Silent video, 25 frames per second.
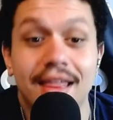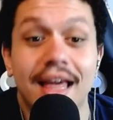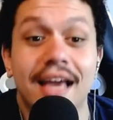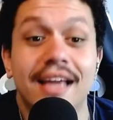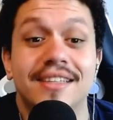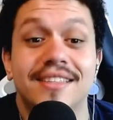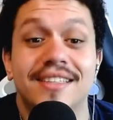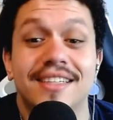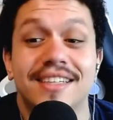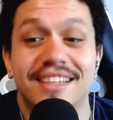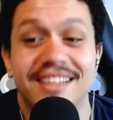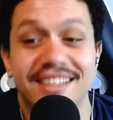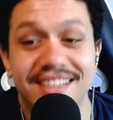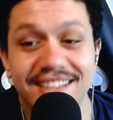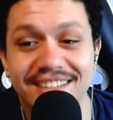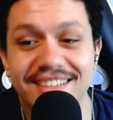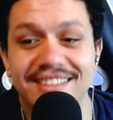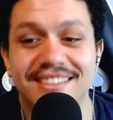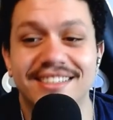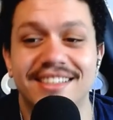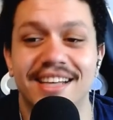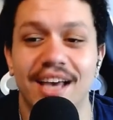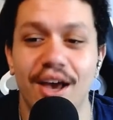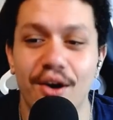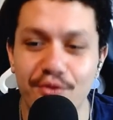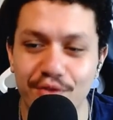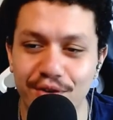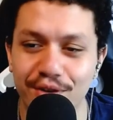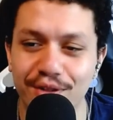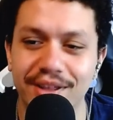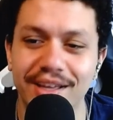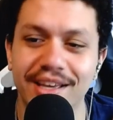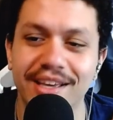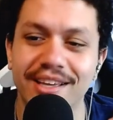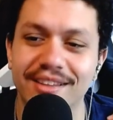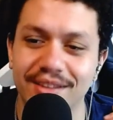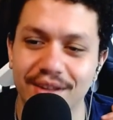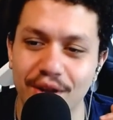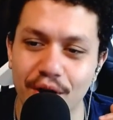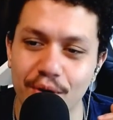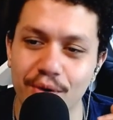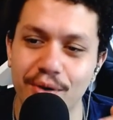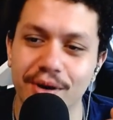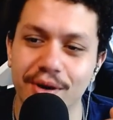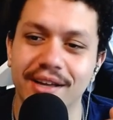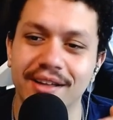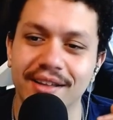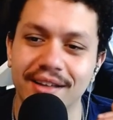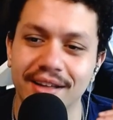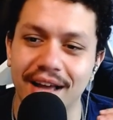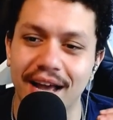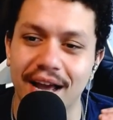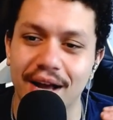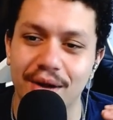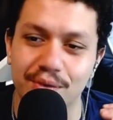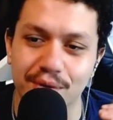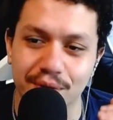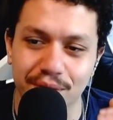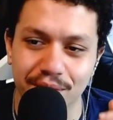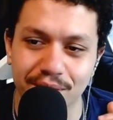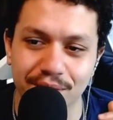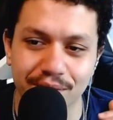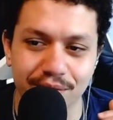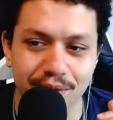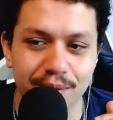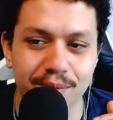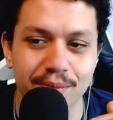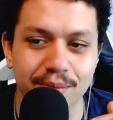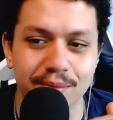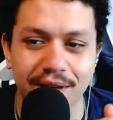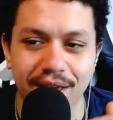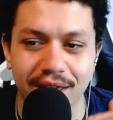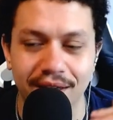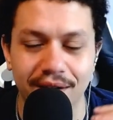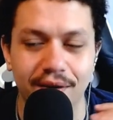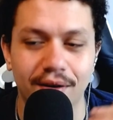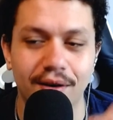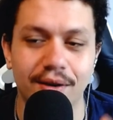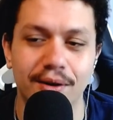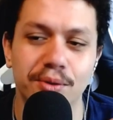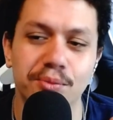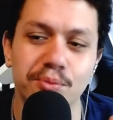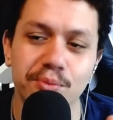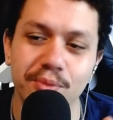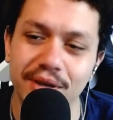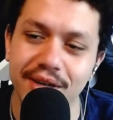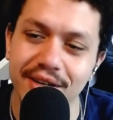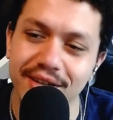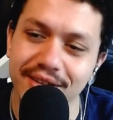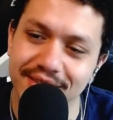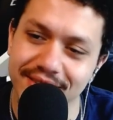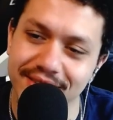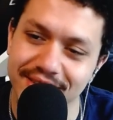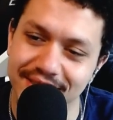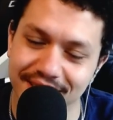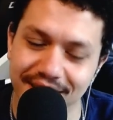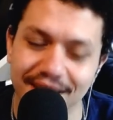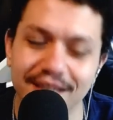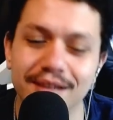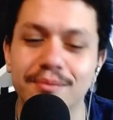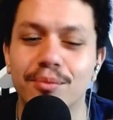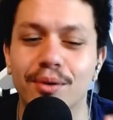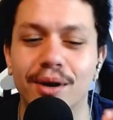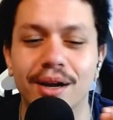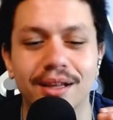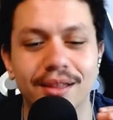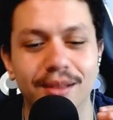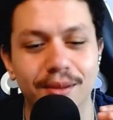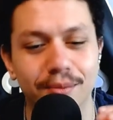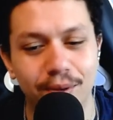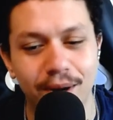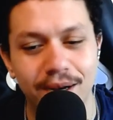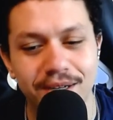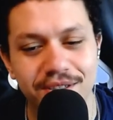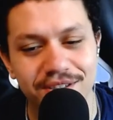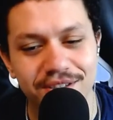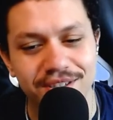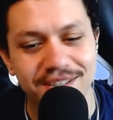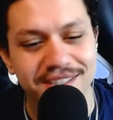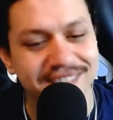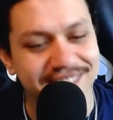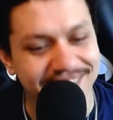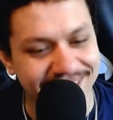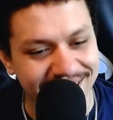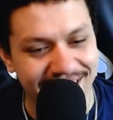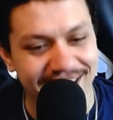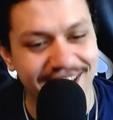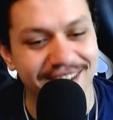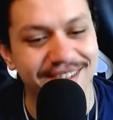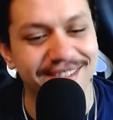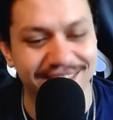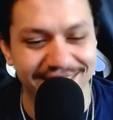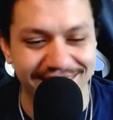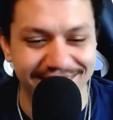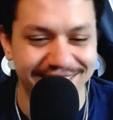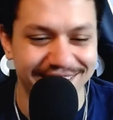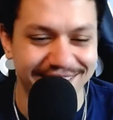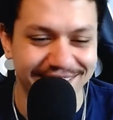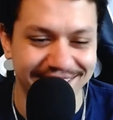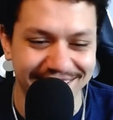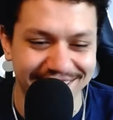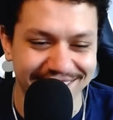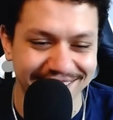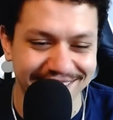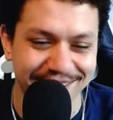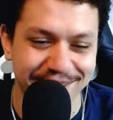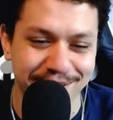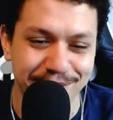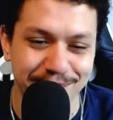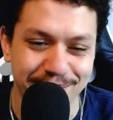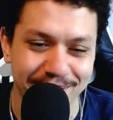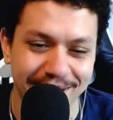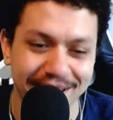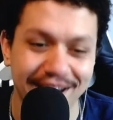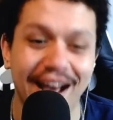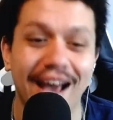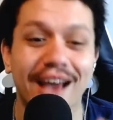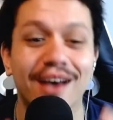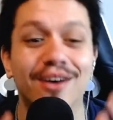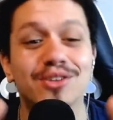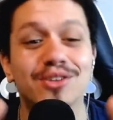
that did definitely knowing how little of them can harm me did bring the prejudice down a, a little bit.